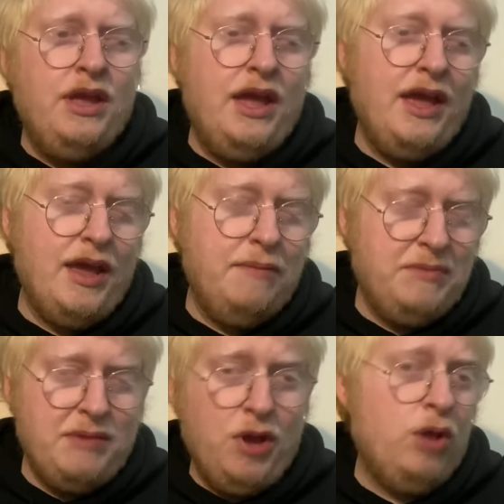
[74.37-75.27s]

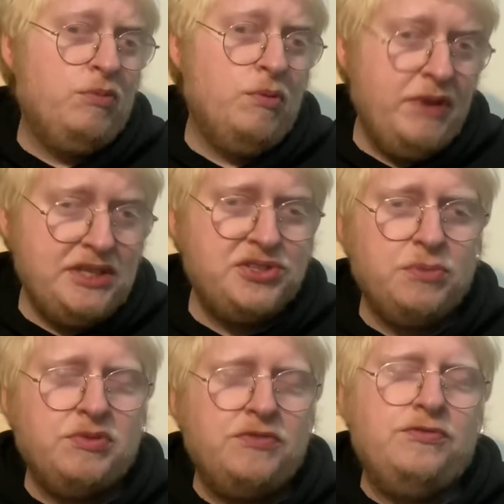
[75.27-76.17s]
The Marlborough Piss
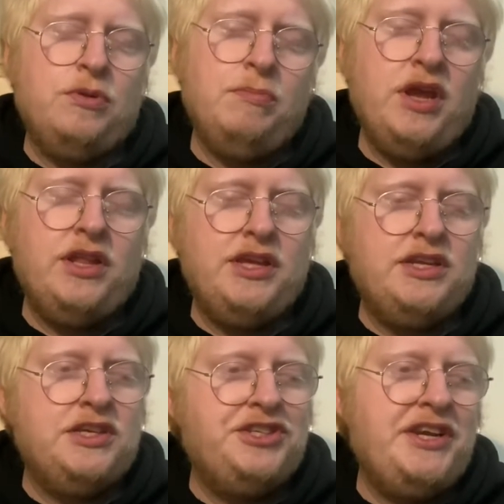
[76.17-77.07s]
Up from earlier
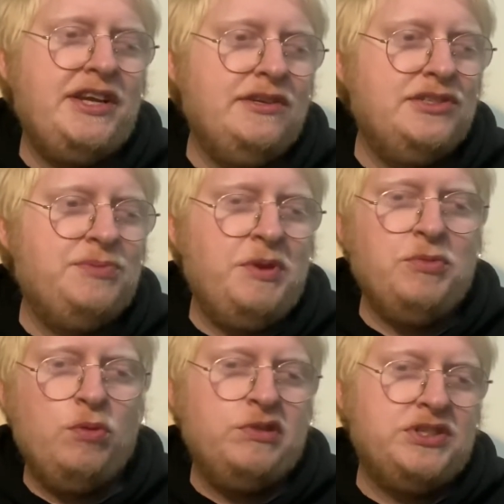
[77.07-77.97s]
this year, to be
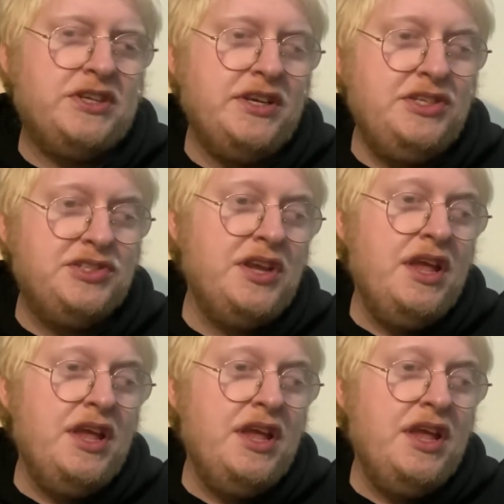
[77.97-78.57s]
more precise.